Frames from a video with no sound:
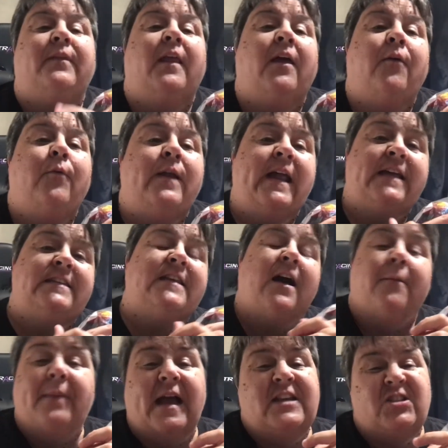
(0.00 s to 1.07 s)
when I saw
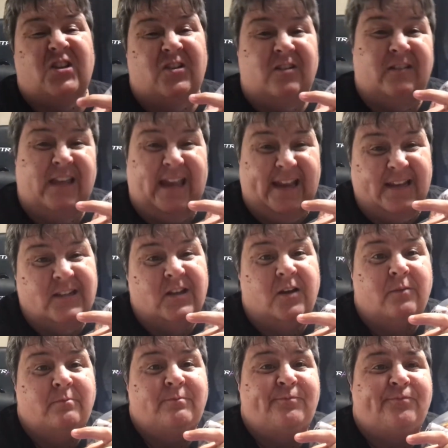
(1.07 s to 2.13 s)
Magical
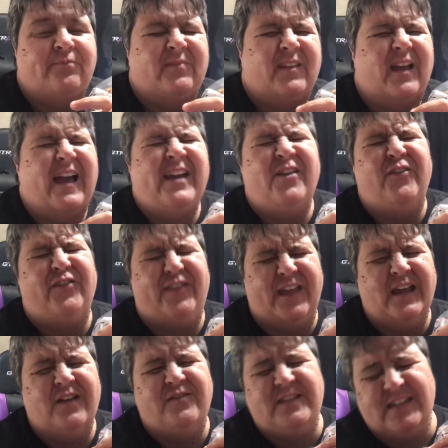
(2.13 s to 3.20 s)
Kingdom, I don't think
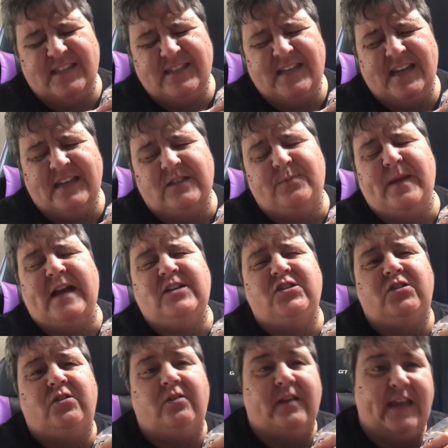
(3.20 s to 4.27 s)
of Disney as
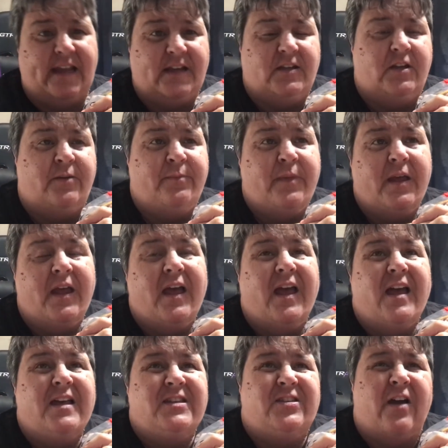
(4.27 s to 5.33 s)
Magical Kingdom.
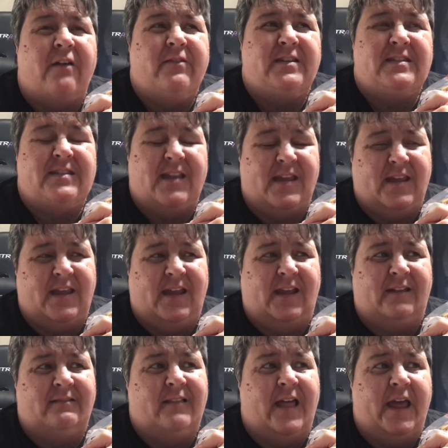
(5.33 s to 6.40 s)
So I was
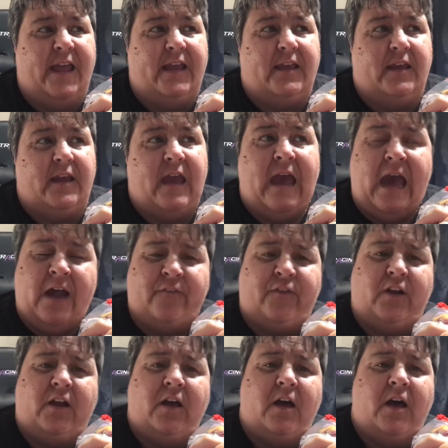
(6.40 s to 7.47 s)
thinking like
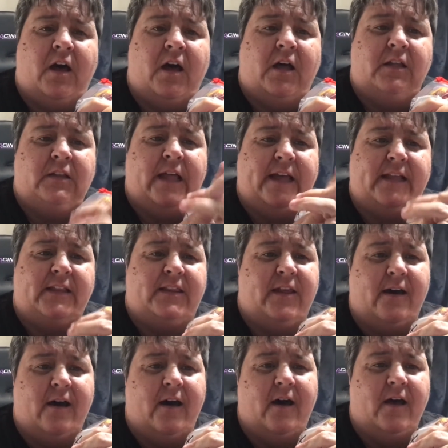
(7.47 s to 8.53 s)
Africa, like the,